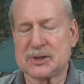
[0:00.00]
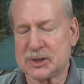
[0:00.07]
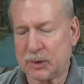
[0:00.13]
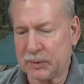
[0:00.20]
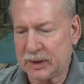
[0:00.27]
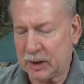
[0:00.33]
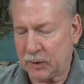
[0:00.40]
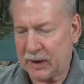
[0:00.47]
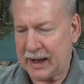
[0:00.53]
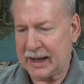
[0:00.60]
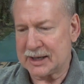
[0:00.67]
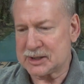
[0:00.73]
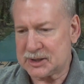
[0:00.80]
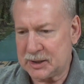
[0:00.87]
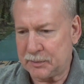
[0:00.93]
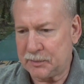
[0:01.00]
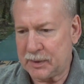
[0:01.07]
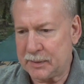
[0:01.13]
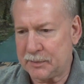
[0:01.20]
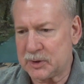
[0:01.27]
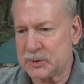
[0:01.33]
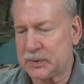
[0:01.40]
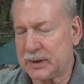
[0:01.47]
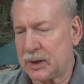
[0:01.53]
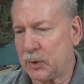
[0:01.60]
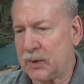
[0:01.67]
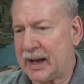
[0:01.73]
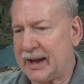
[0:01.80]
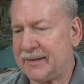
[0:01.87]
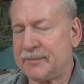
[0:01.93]
So we don't ask them members. We
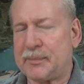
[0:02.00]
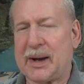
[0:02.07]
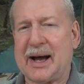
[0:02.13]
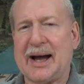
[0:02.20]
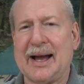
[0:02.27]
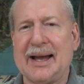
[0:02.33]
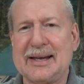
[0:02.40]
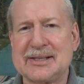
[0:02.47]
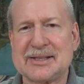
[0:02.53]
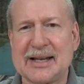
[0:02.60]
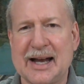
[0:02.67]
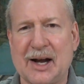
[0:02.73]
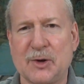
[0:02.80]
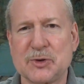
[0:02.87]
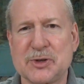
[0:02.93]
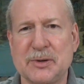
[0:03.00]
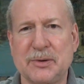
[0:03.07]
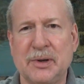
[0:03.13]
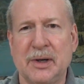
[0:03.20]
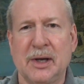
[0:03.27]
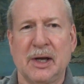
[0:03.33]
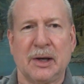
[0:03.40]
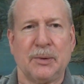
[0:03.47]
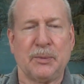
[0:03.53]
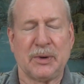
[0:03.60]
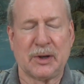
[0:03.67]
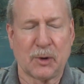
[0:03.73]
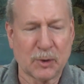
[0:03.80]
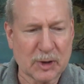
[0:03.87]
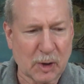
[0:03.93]
don't have pie sales and we
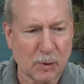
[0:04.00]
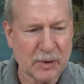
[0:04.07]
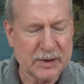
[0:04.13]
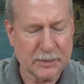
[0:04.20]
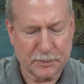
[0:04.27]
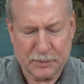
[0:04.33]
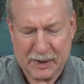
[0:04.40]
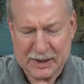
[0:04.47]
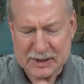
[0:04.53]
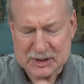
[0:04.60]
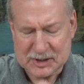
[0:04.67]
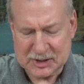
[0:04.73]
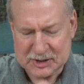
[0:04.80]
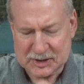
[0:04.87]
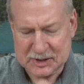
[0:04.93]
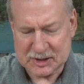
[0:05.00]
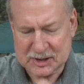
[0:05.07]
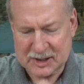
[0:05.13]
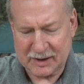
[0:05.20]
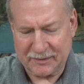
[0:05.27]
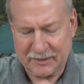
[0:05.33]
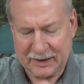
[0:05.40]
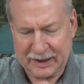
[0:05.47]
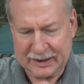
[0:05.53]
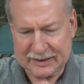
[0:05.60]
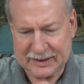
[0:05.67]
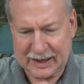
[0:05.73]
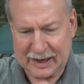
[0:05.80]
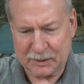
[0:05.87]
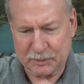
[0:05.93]
don't go into business and stuff like
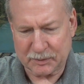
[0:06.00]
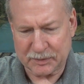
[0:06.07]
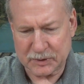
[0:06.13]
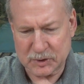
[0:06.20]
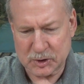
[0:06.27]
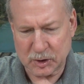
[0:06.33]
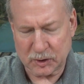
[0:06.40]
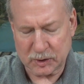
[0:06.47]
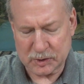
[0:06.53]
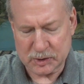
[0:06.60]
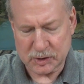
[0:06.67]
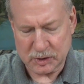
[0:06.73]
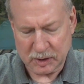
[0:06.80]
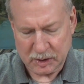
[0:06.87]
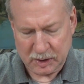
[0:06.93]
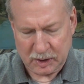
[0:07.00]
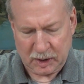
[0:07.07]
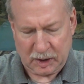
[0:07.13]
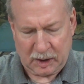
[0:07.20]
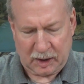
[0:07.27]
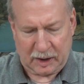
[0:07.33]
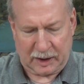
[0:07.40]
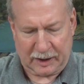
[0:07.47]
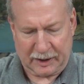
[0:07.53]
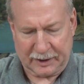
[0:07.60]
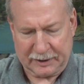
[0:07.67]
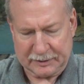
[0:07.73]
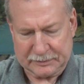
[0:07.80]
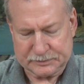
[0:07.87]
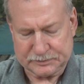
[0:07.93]
that with the church.
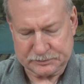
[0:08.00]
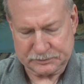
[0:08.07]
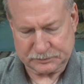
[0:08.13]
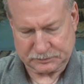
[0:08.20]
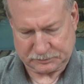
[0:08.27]
Um,